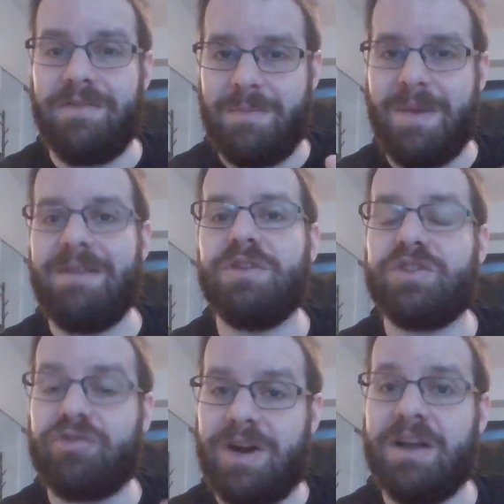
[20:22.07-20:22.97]
They may have
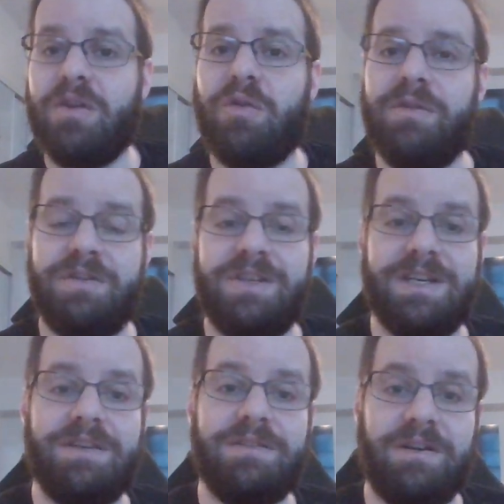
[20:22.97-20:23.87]
lost track or they're
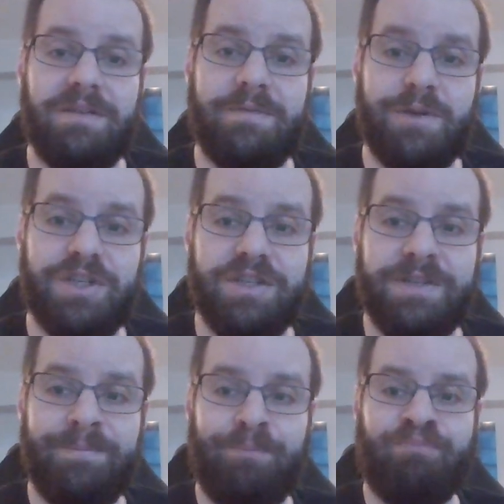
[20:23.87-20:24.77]
dead, unfortunately.
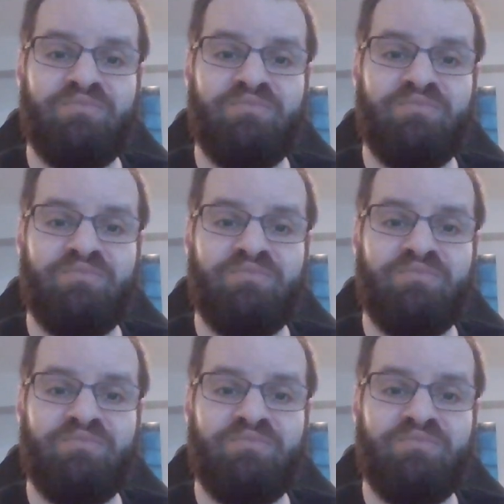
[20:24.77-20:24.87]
